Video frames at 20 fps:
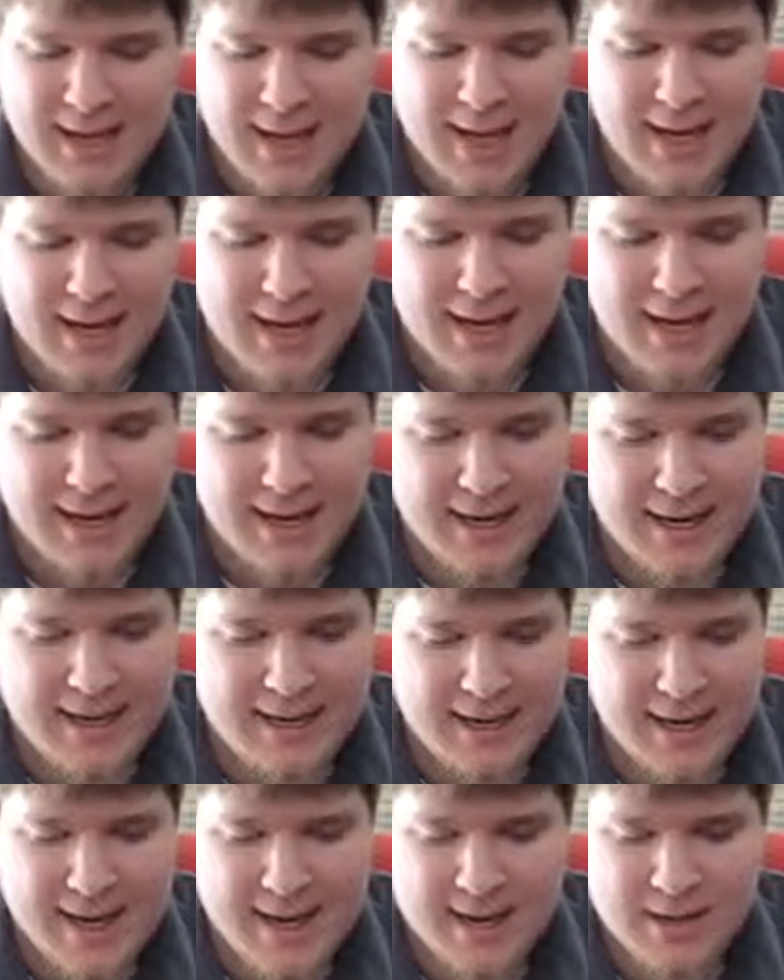
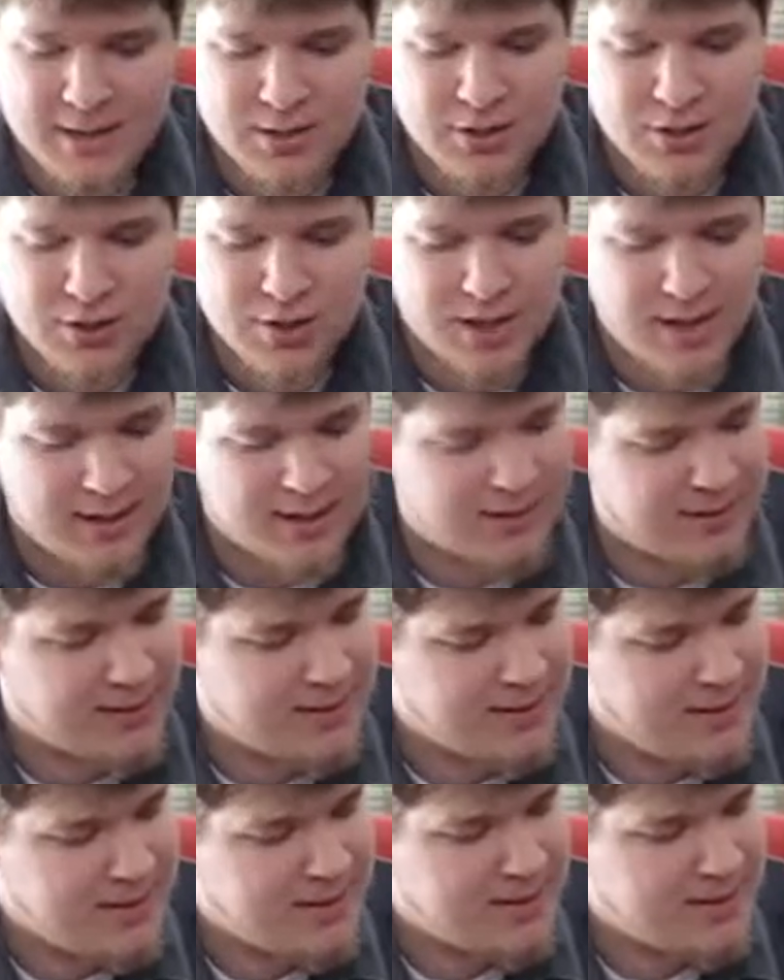I
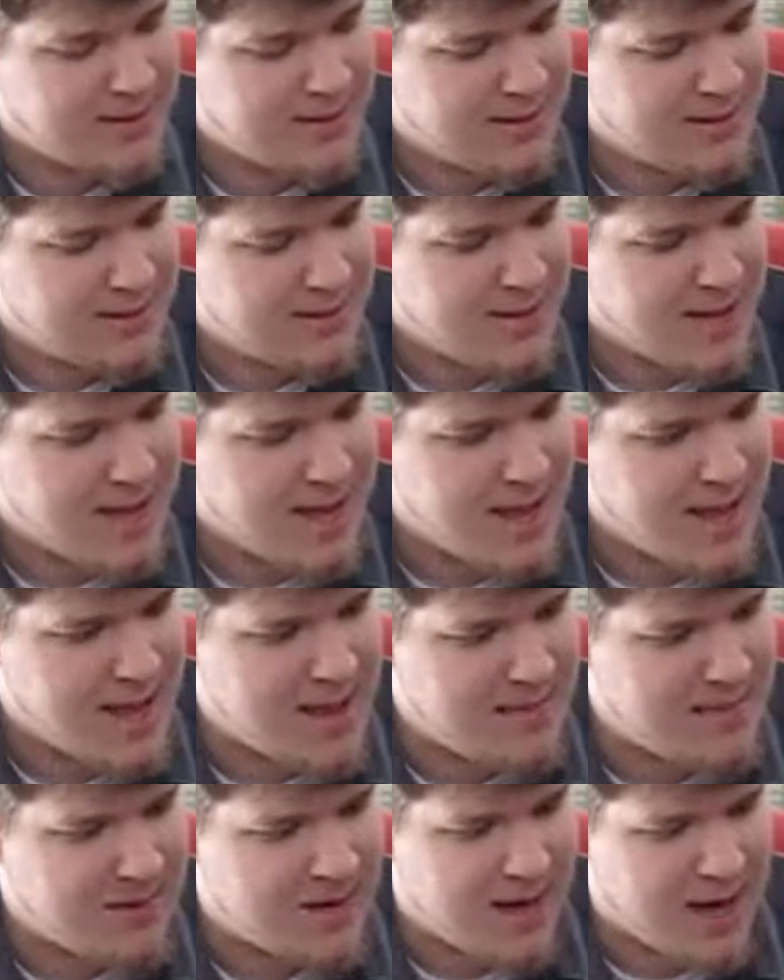just
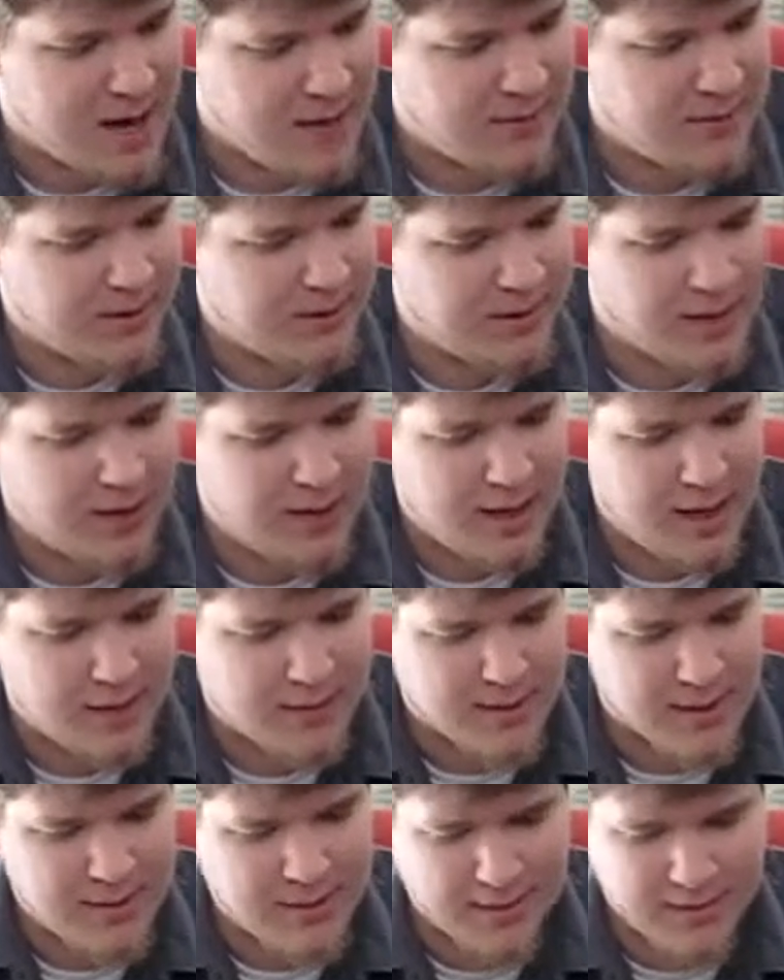am careful as all
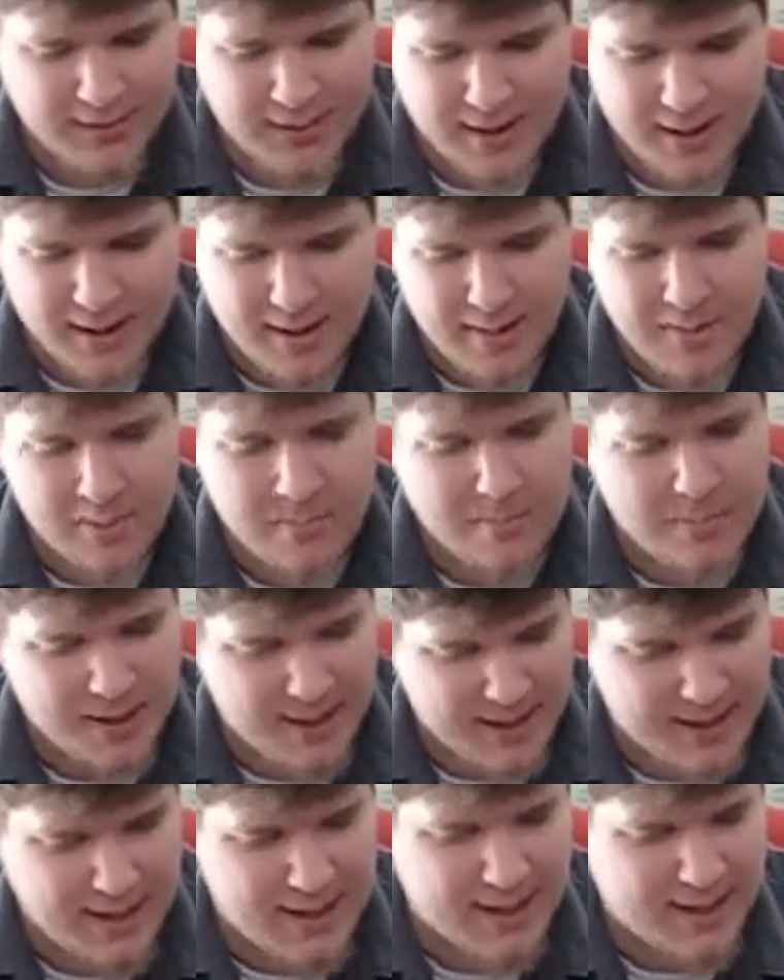hell around this thing.
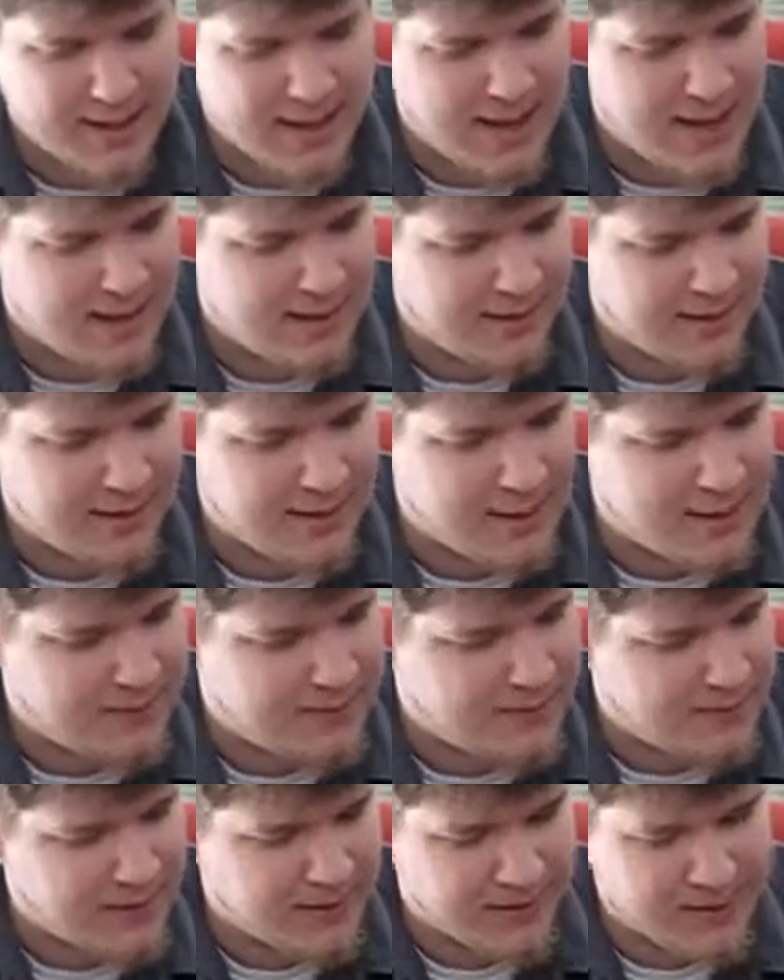But again, this
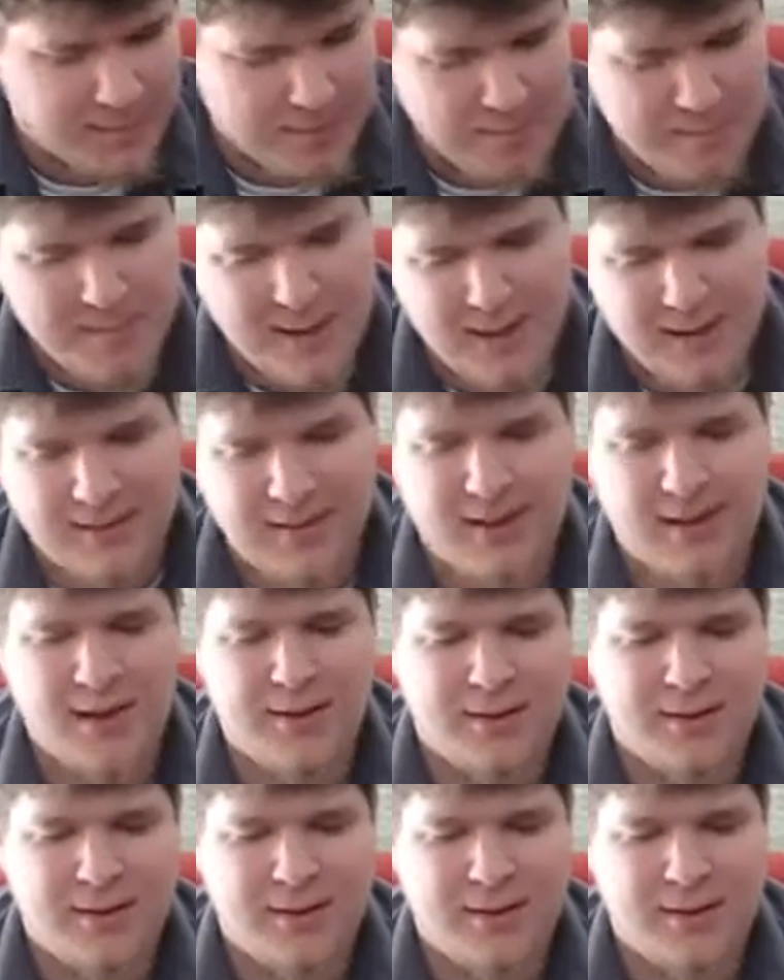gun feels amazing.